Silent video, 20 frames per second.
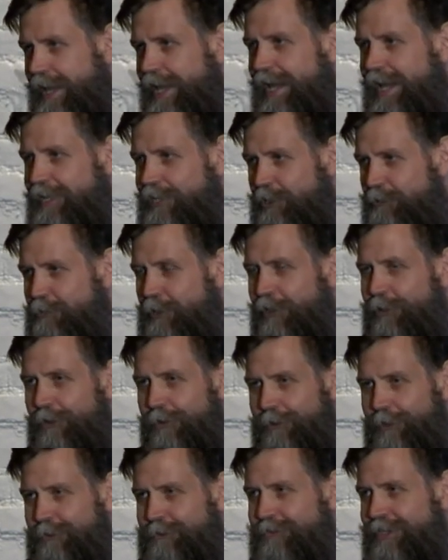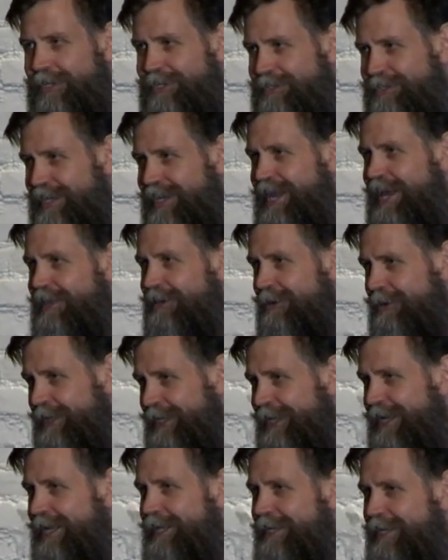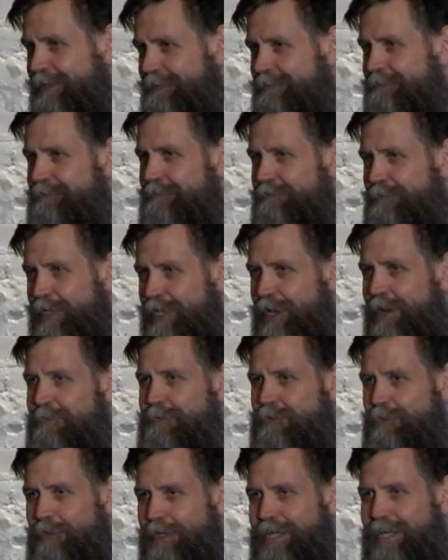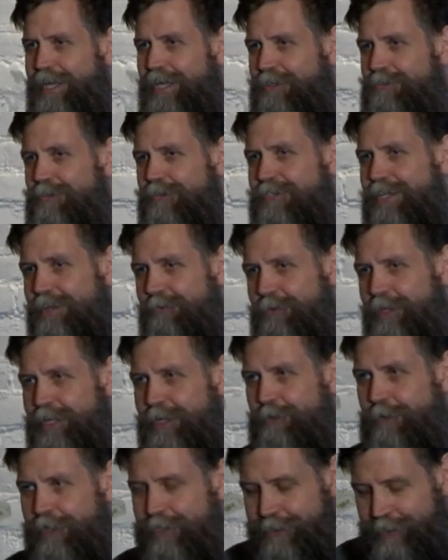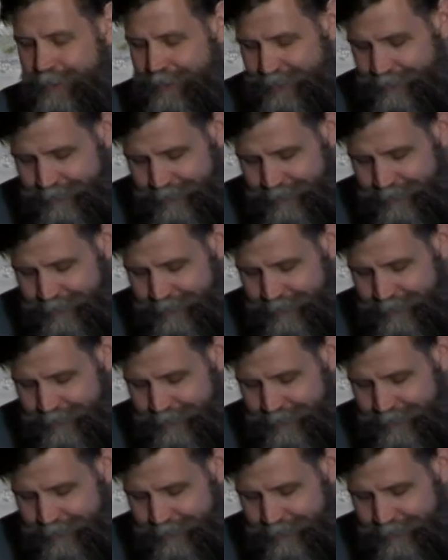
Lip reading: And you put all those things together and it becomes really interesting really quickly.